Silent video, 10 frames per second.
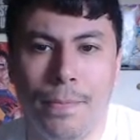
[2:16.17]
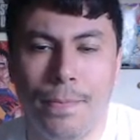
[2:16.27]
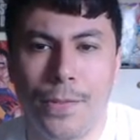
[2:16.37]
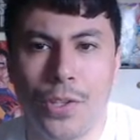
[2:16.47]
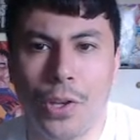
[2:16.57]

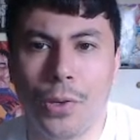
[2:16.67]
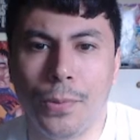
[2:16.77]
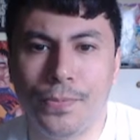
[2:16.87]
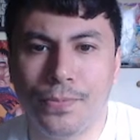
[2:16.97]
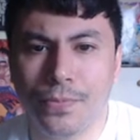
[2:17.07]
So
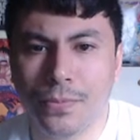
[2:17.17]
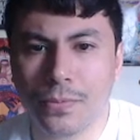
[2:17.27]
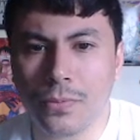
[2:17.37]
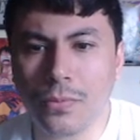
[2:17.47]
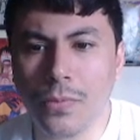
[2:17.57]

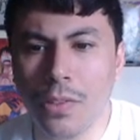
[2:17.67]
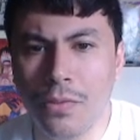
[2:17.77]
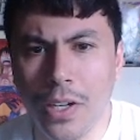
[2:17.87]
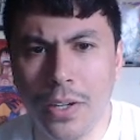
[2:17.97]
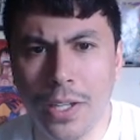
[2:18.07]

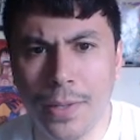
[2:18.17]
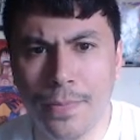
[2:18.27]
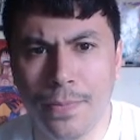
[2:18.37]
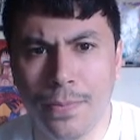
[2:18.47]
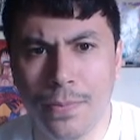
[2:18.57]
very
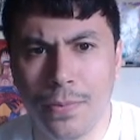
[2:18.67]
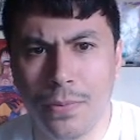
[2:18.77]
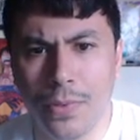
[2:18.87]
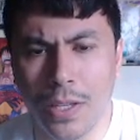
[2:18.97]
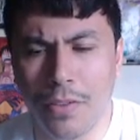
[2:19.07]

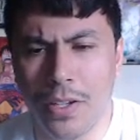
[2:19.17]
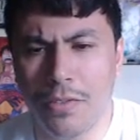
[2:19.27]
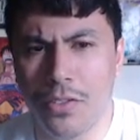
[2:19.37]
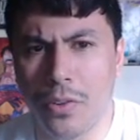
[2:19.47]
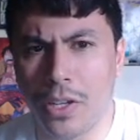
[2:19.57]
yeah, very
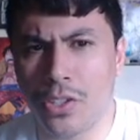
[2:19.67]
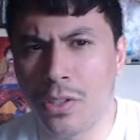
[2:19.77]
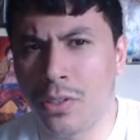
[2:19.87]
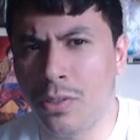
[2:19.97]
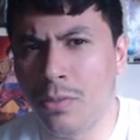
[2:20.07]
different
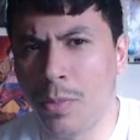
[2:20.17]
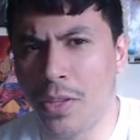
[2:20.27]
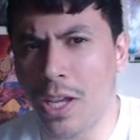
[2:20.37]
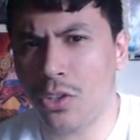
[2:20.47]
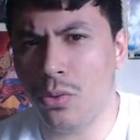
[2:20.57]
direction, but the
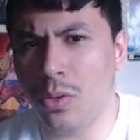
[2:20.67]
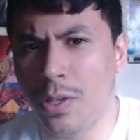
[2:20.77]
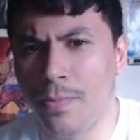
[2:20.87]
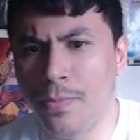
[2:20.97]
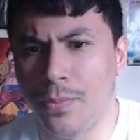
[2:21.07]
actual
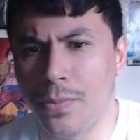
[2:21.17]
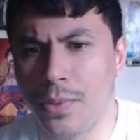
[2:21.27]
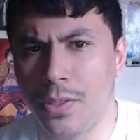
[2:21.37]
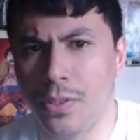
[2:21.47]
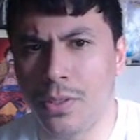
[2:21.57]

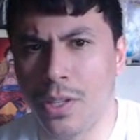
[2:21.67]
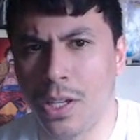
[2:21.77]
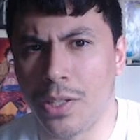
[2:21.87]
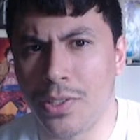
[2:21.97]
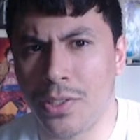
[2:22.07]

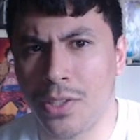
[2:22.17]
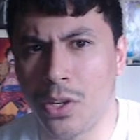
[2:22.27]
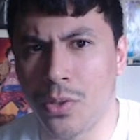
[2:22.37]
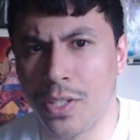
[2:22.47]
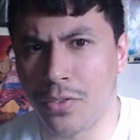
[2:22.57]
skill
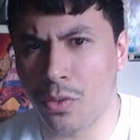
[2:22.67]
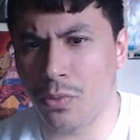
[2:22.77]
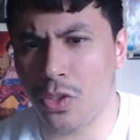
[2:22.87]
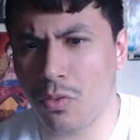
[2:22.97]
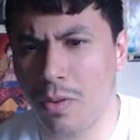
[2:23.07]
itself, so
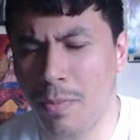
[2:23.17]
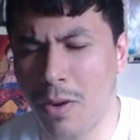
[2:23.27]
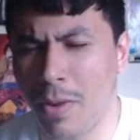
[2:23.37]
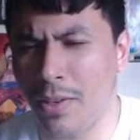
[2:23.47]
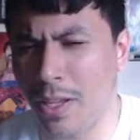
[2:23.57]
just bear in
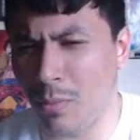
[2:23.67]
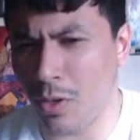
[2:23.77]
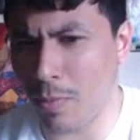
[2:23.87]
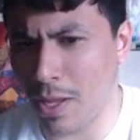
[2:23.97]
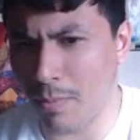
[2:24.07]
mind that when you're
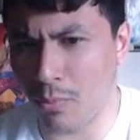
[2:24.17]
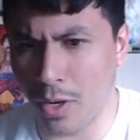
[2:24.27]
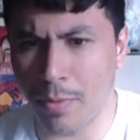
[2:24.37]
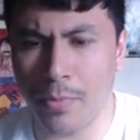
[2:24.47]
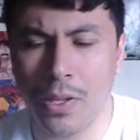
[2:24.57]
playing in
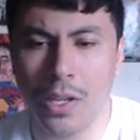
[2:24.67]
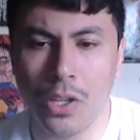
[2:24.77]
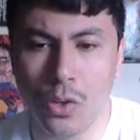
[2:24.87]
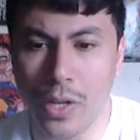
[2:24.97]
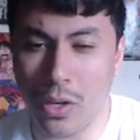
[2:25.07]
premium,
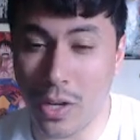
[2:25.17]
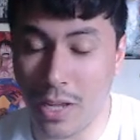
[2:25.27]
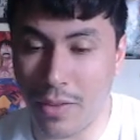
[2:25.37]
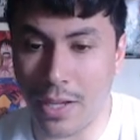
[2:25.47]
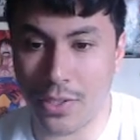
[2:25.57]
you're now going to have
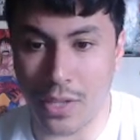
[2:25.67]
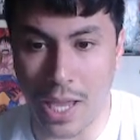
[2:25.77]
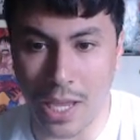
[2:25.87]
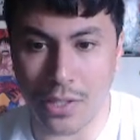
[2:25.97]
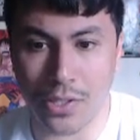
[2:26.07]
access to
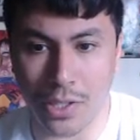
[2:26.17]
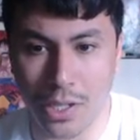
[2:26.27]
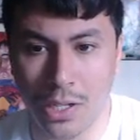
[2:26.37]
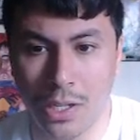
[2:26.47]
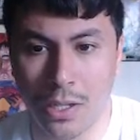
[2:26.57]

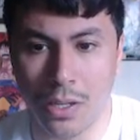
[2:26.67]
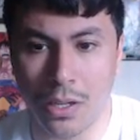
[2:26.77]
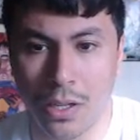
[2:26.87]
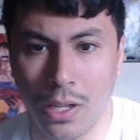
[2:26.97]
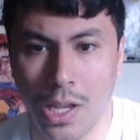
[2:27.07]

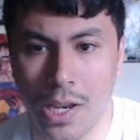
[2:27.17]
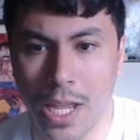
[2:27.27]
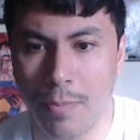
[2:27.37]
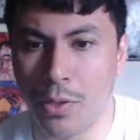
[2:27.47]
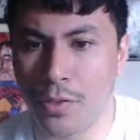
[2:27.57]
8
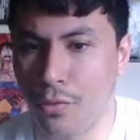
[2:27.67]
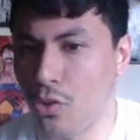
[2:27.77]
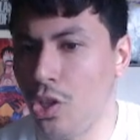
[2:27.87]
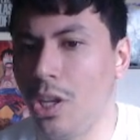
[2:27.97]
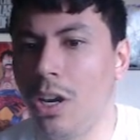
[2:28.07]
enablers for
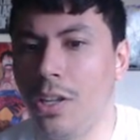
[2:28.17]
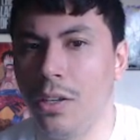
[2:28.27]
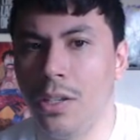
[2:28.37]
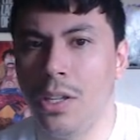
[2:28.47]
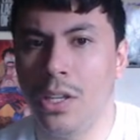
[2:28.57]
G Guardian.
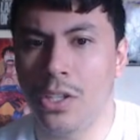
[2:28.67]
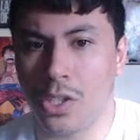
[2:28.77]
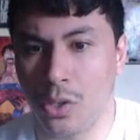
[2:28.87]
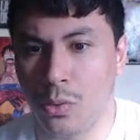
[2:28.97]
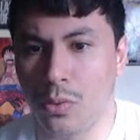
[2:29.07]

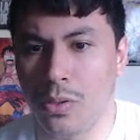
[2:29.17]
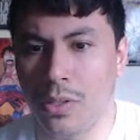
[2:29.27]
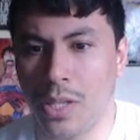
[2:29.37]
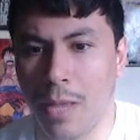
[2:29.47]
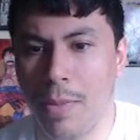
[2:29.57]
So
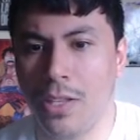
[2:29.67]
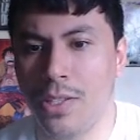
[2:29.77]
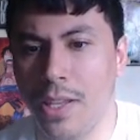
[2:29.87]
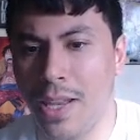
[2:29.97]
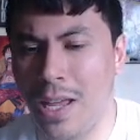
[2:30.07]
that means
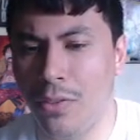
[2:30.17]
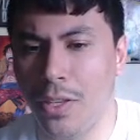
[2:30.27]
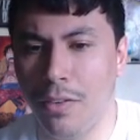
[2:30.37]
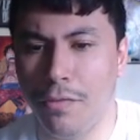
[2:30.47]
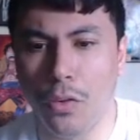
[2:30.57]
that now
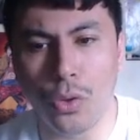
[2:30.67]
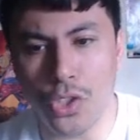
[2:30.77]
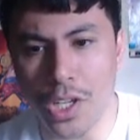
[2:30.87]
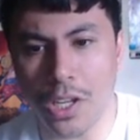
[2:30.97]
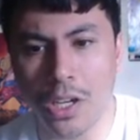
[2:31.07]
the 4
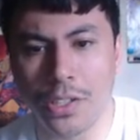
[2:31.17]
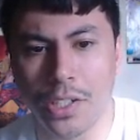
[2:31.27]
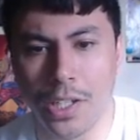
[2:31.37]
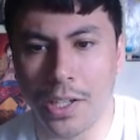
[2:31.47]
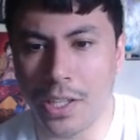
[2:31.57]
G Guard
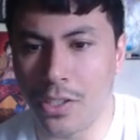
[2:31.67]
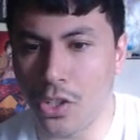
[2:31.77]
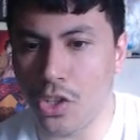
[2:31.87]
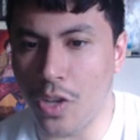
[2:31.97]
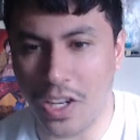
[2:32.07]

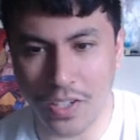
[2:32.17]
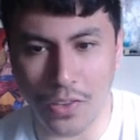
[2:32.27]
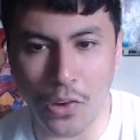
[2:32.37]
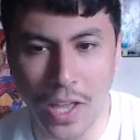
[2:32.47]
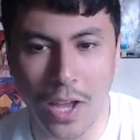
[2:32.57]
condition, you actually have to
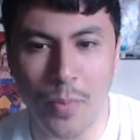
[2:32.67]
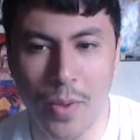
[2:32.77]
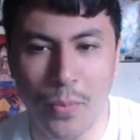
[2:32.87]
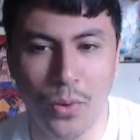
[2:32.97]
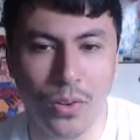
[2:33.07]
look out a bit
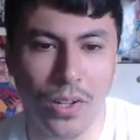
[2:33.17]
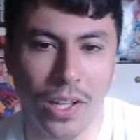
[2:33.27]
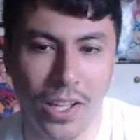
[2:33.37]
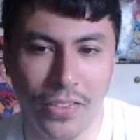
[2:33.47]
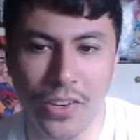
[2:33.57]
more
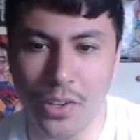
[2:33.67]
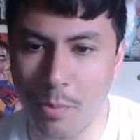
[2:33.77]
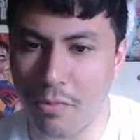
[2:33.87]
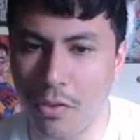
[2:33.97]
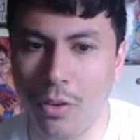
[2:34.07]
than you did
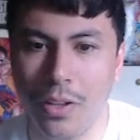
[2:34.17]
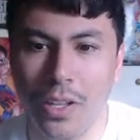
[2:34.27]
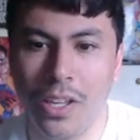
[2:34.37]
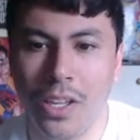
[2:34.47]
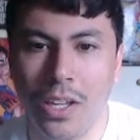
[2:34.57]
before,
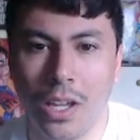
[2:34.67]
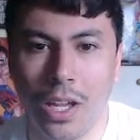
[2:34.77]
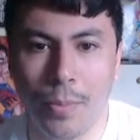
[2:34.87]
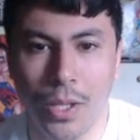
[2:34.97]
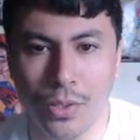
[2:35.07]

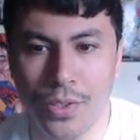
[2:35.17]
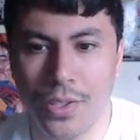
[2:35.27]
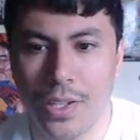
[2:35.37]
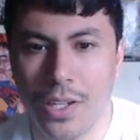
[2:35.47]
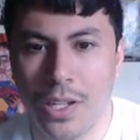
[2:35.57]
because
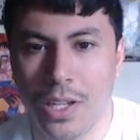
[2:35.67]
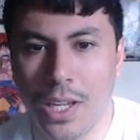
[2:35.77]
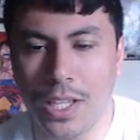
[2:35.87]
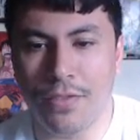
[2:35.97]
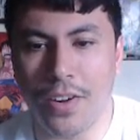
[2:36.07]

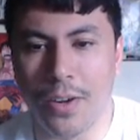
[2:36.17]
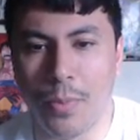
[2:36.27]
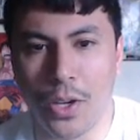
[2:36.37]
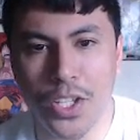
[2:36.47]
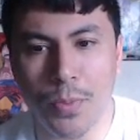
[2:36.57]
it's very
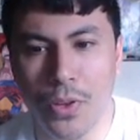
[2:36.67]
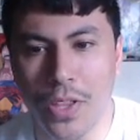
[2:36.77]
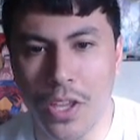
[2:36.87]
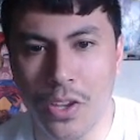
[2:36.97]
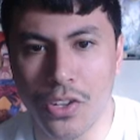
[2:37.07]
possible that
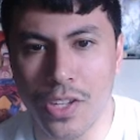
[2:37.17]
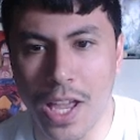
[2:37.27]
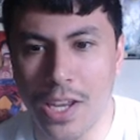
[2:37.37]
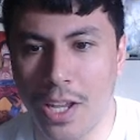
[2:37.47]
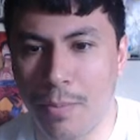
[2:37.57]
you can just
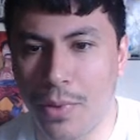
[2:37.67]
end up